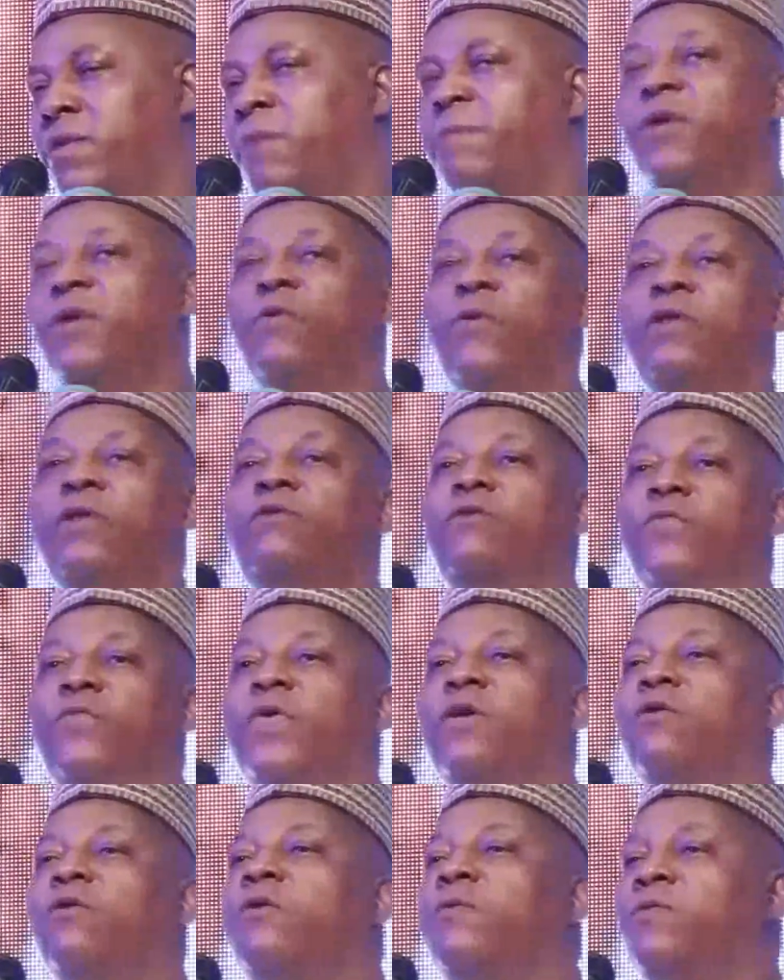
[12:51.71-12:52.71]
But when you
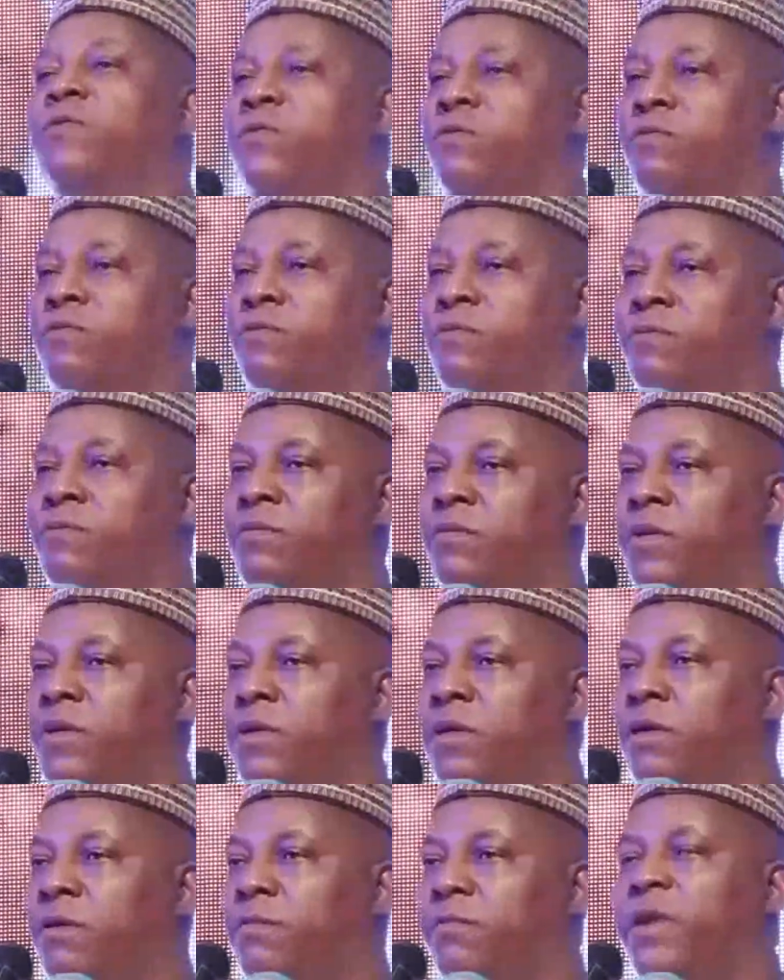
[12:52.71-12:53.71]
think of
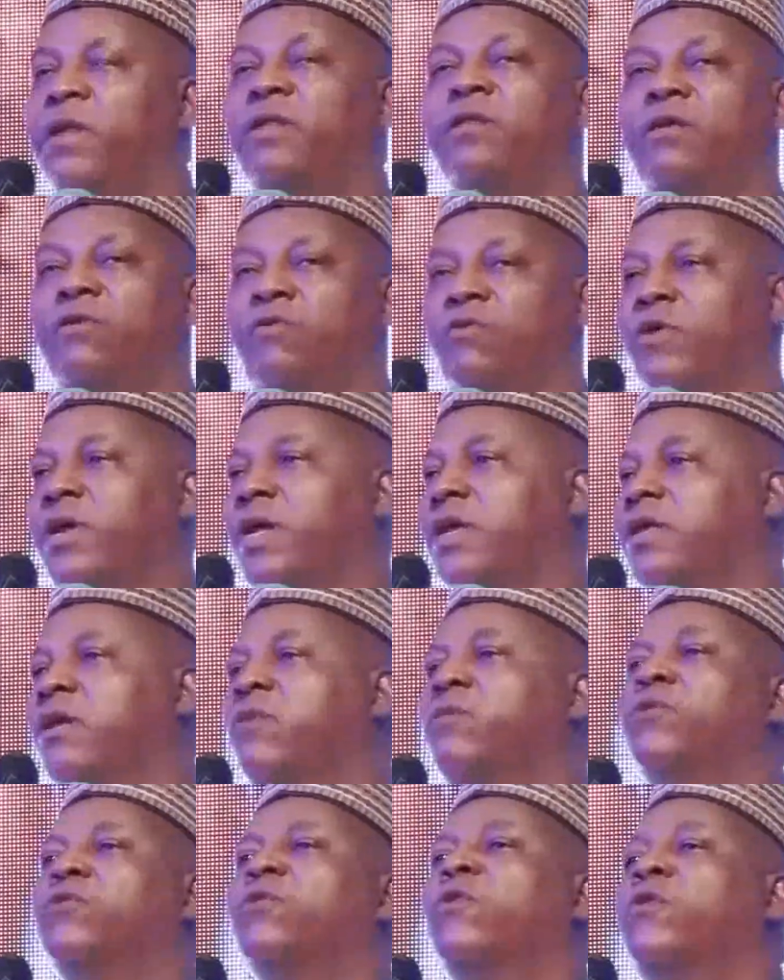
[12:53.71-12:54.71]
President
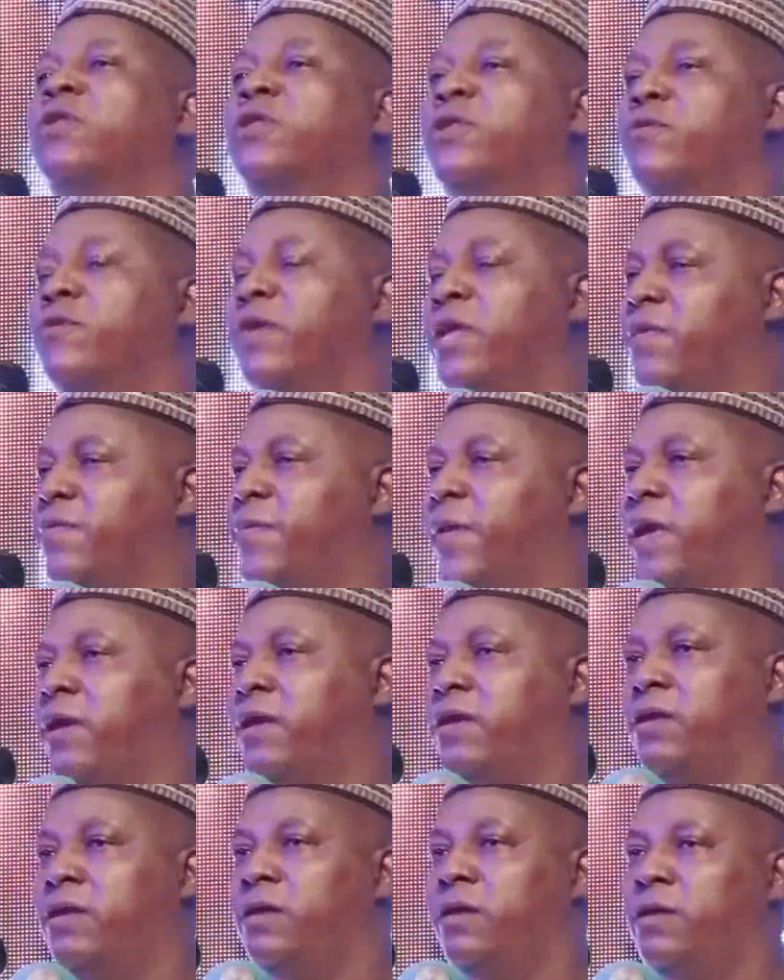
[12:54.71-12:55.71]
Jonathan, with all due respect,
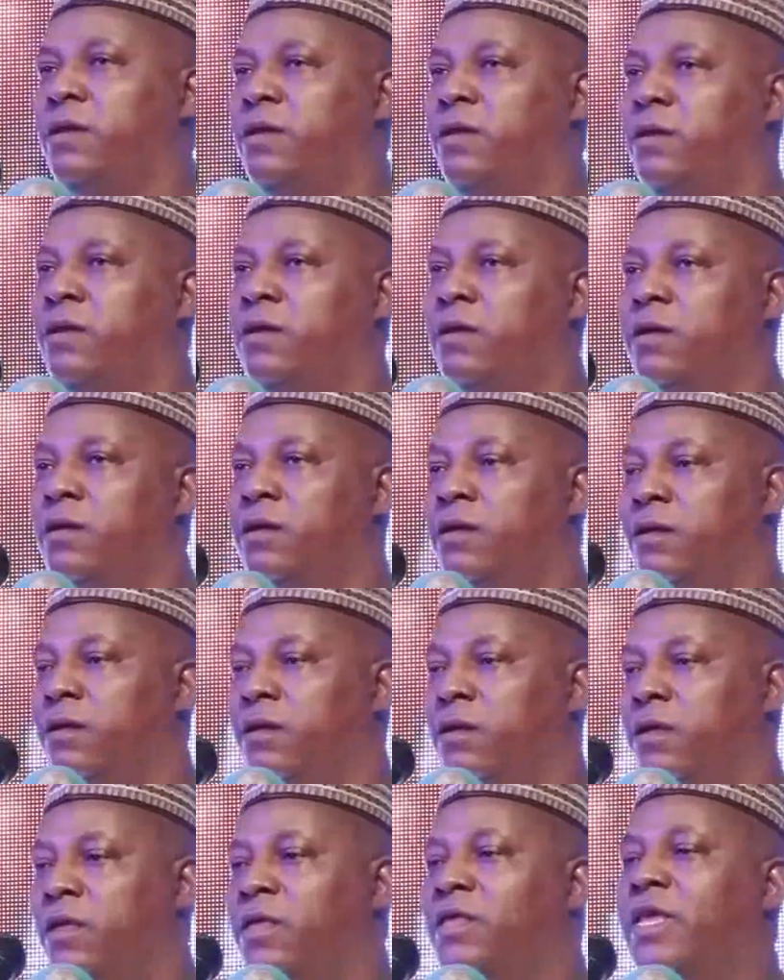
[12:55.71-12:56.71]

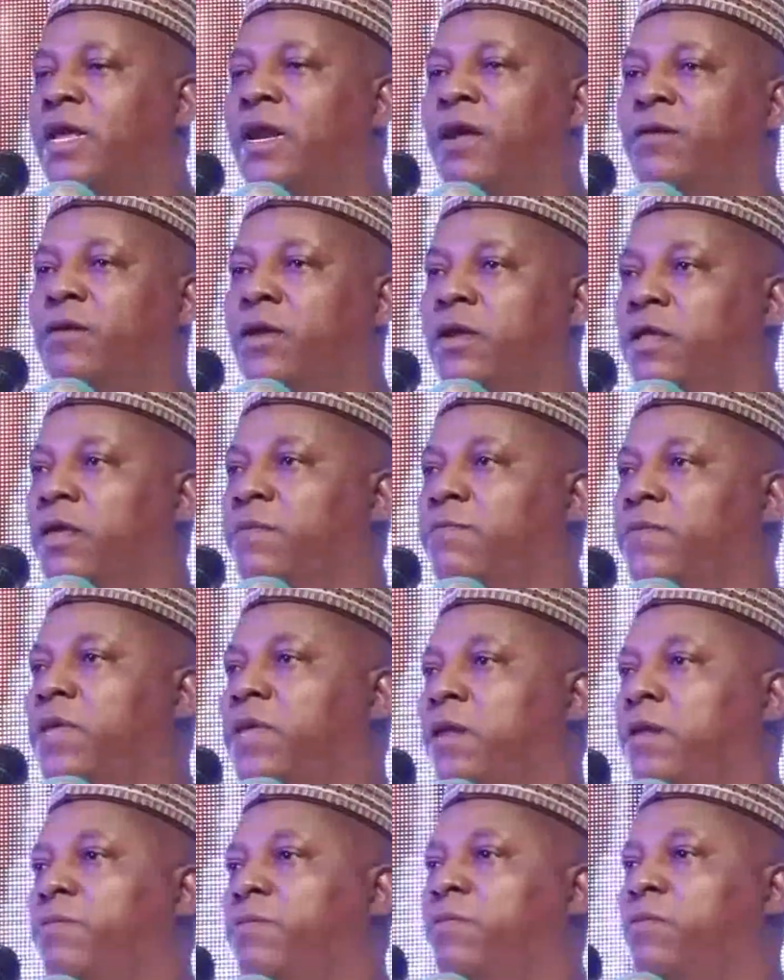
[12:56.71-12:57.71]
he surrounded
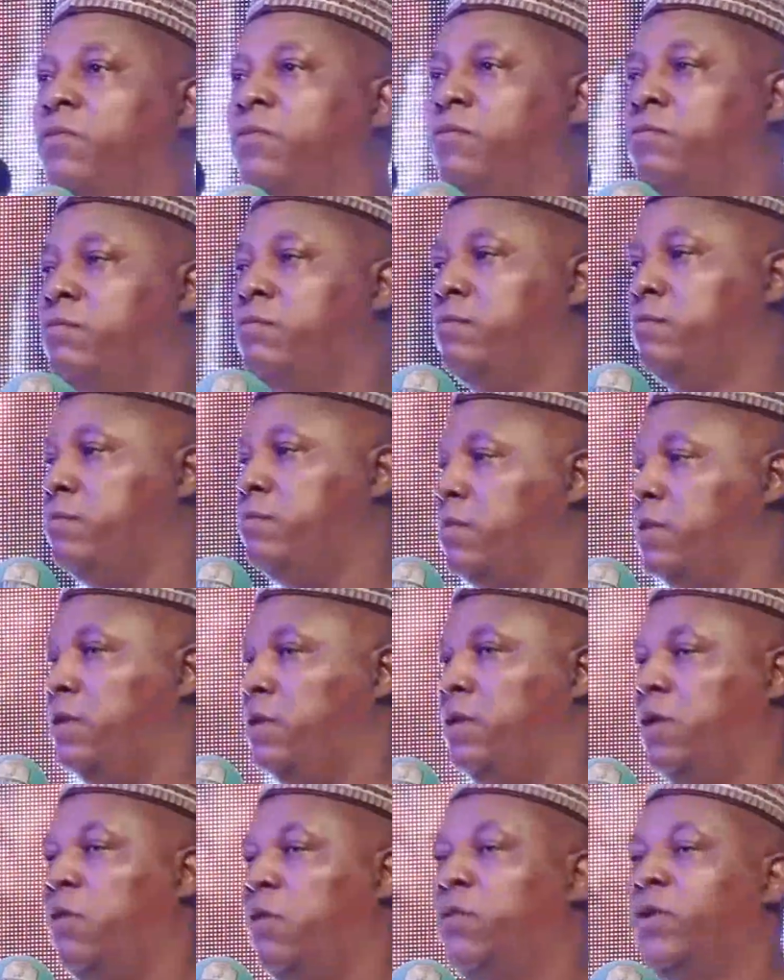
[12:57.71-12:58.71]
himself
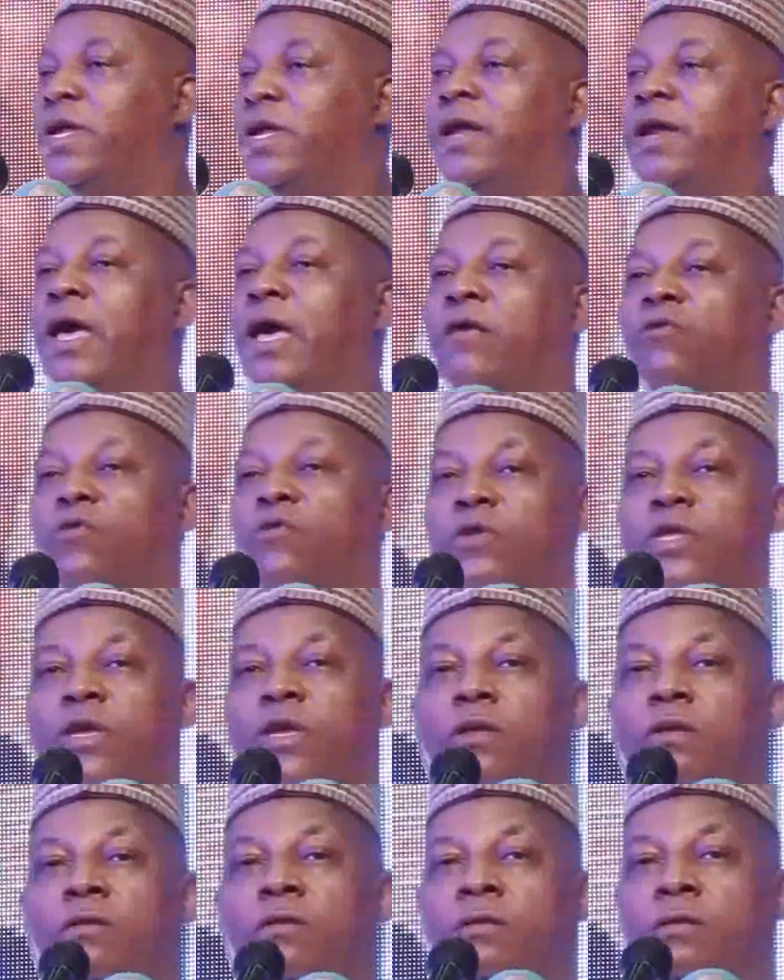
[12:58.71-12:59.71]
with an
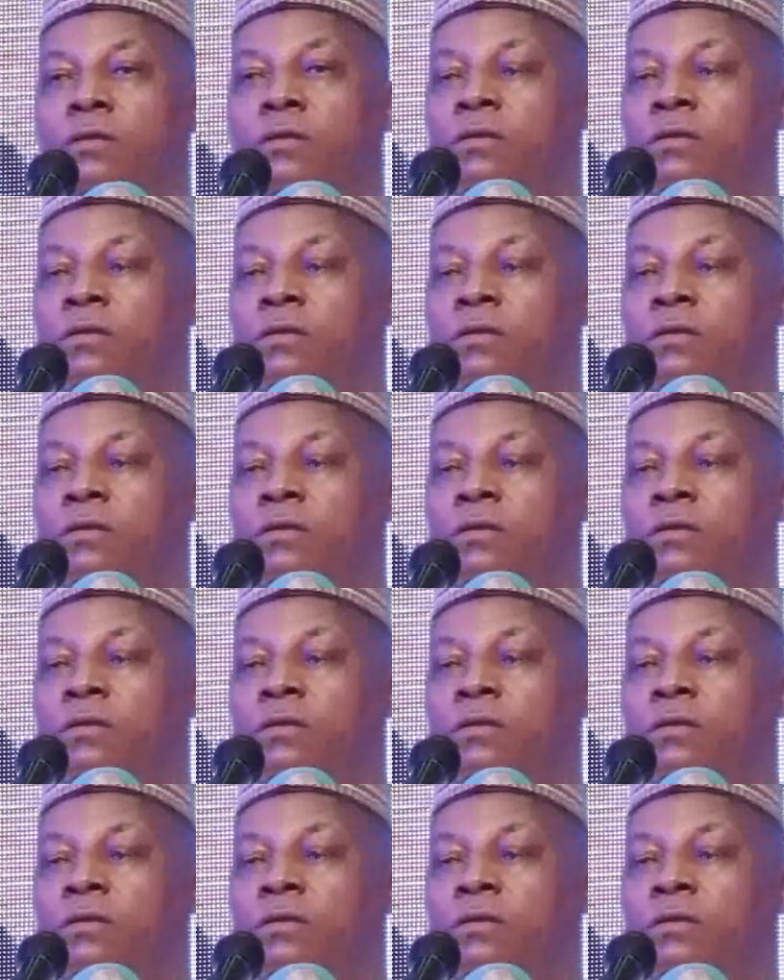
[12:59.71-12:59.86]
assorted